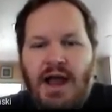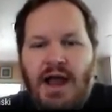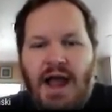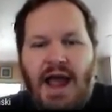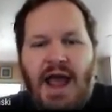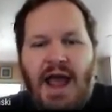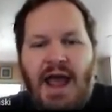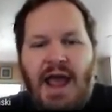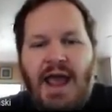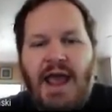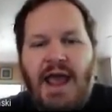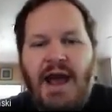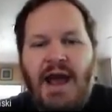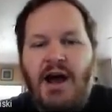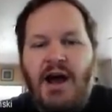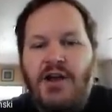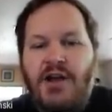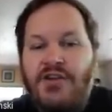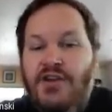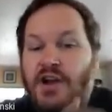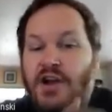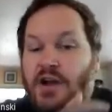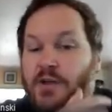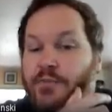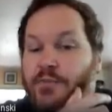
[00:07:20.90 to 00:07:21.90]

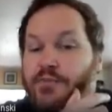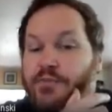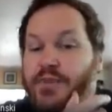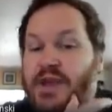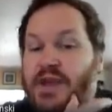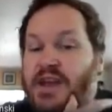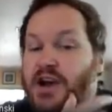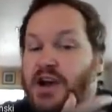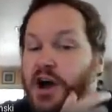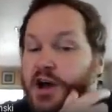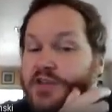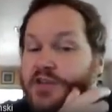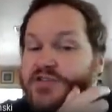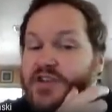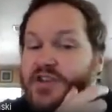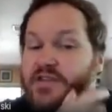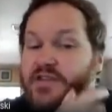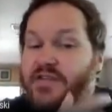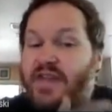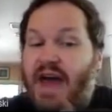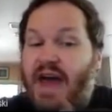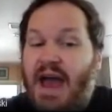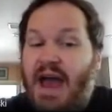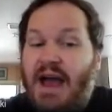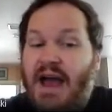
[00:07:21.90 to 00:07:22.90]
And because
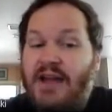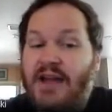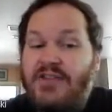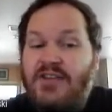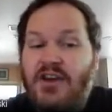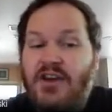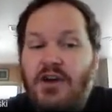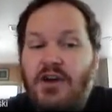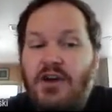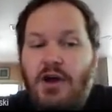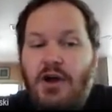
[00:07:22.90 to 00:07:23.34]
of that,